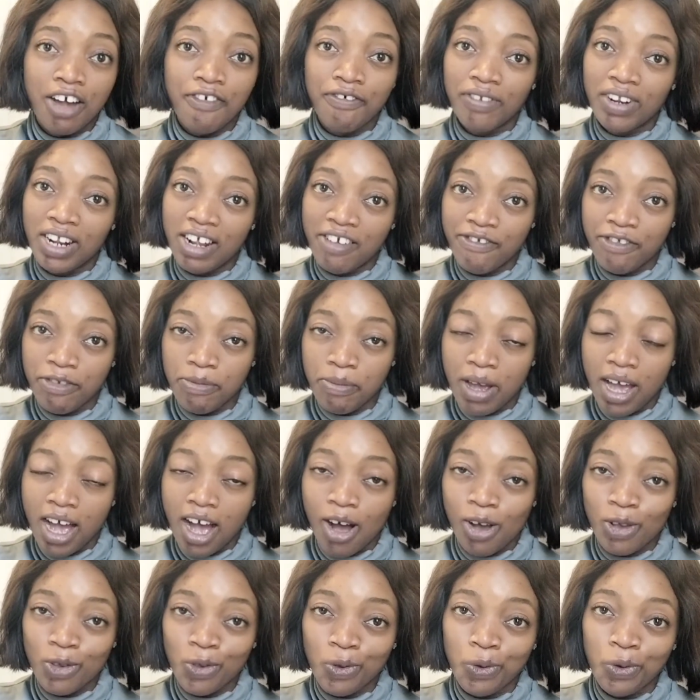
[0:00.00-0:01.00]
I've left my
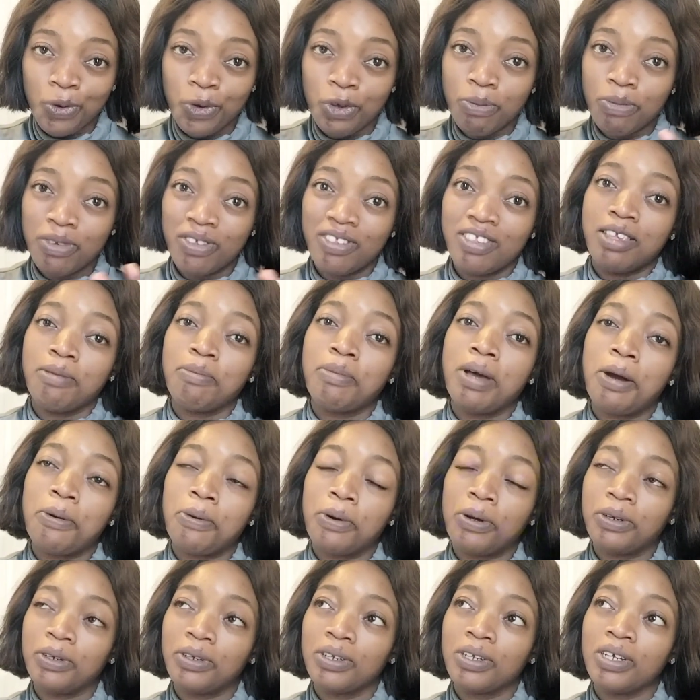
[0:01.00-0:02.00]
house, so you'll be seeing me
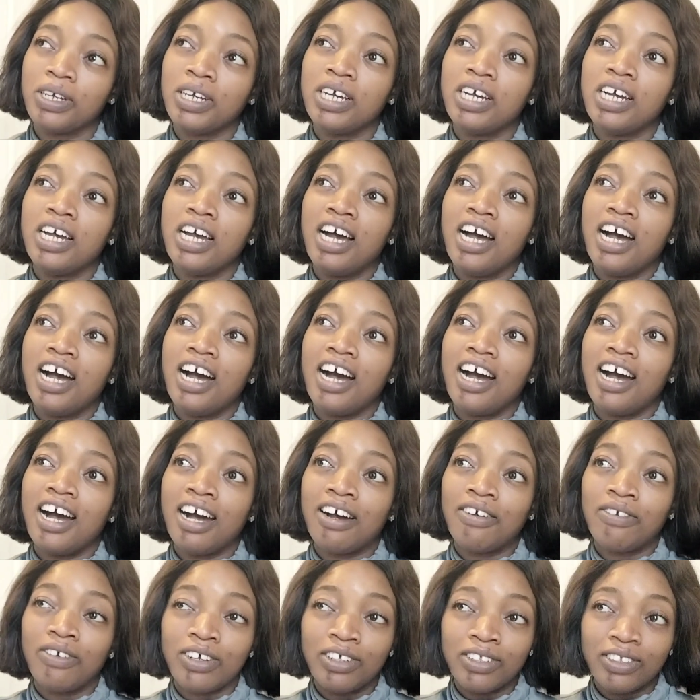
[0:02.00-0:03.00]
around
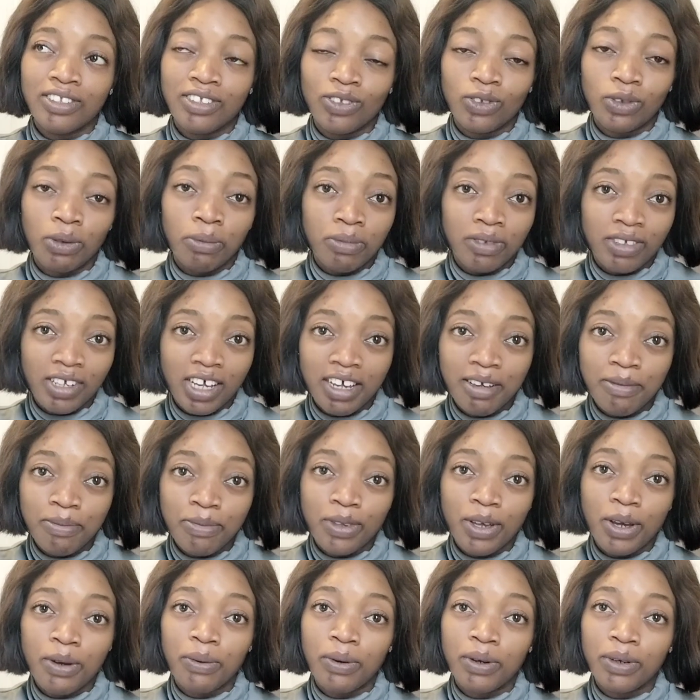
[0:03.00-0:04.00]

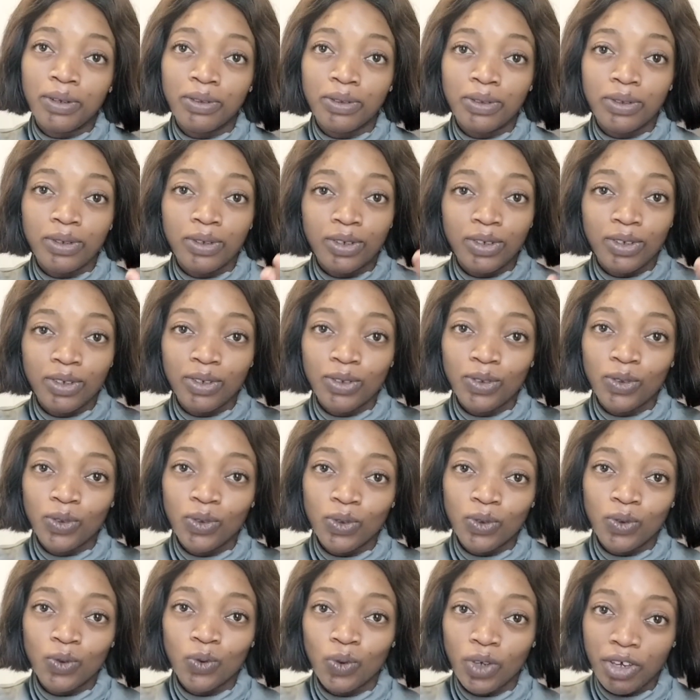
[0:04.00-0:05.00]
sometimes around
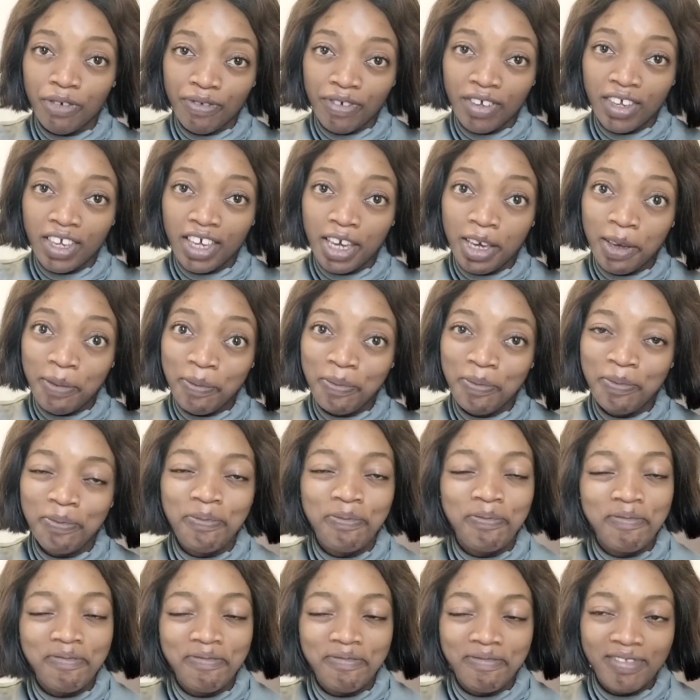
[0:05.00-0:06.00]
12 a.m.
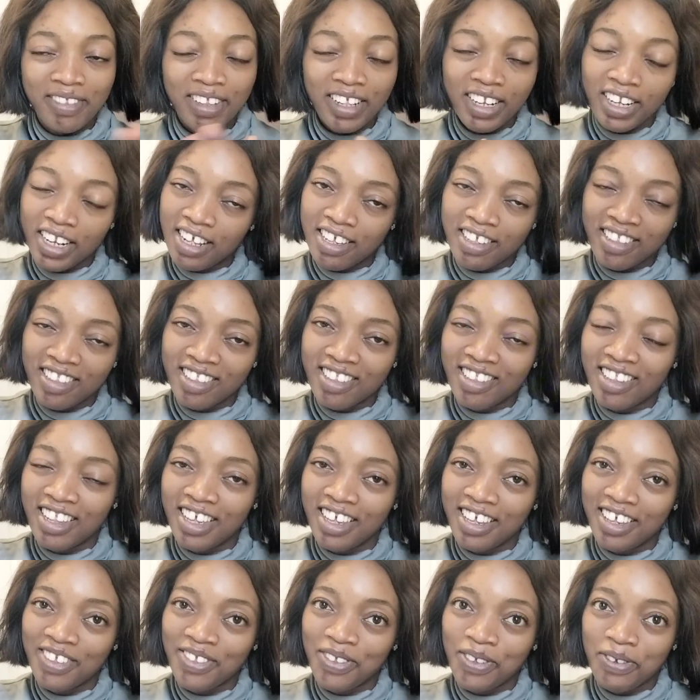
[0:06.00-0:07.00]
the next day.